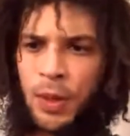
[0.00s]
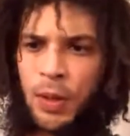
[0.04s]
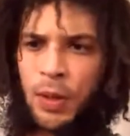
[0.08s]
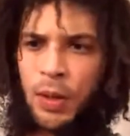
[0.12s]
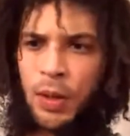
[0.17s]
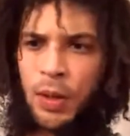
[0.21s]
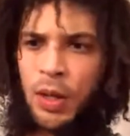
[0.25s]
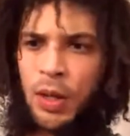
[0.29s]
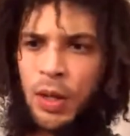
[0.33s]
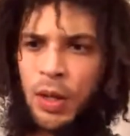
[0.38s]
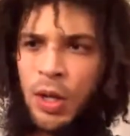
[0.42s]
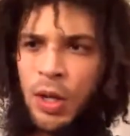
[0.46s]

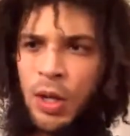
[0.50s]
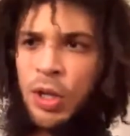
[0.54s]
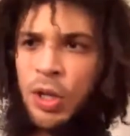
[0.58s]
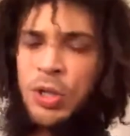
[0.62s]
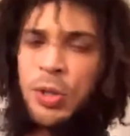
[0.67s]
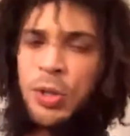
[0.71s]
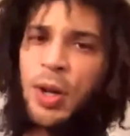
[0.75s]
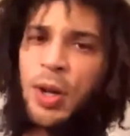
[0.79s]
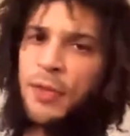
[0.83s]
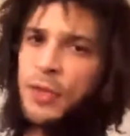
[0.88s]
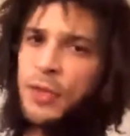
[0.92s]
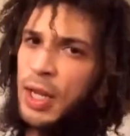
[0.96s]
Because you have to
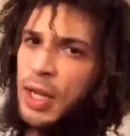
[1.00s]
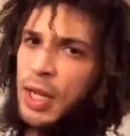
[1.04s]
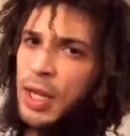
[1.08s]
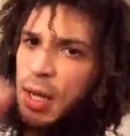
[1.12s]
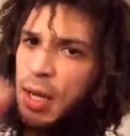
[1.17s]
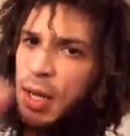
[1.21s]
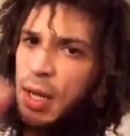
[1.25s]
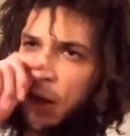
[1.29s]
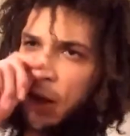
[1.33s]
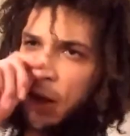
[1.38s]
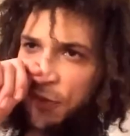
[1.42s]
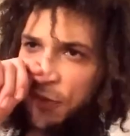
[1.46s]
get a
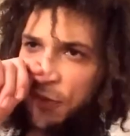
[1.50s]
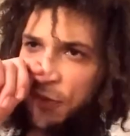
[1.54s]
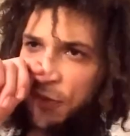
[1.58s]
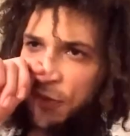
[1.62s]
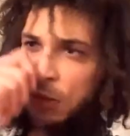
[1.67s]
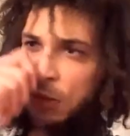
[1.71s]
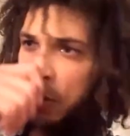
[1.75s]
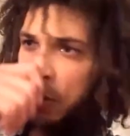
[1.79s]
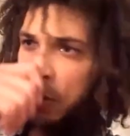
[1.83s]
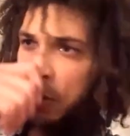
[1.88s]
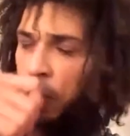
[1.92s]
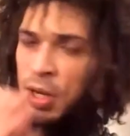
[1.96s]
physical and
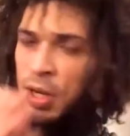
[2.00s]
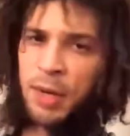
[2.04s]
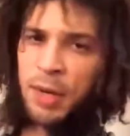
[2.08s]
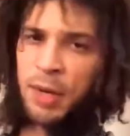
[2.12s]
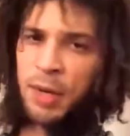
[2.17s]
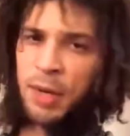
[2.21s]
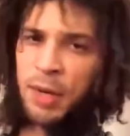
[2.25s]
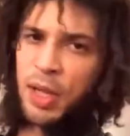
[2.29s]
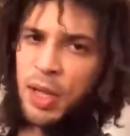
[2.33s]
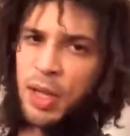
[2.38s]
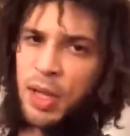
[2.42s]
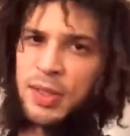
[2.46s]
like blood
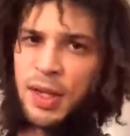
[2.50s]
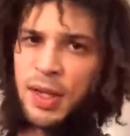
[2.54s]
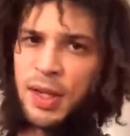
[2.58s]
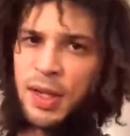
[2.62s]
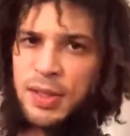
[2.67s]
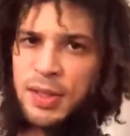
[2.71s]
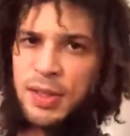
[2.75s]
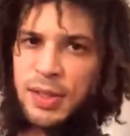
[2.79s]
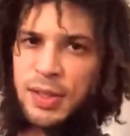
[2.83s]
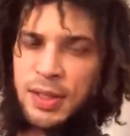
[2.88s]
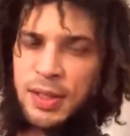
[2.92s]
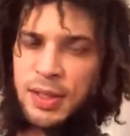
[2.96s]
tests and
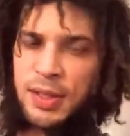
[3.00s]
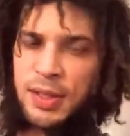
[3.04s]
stuff.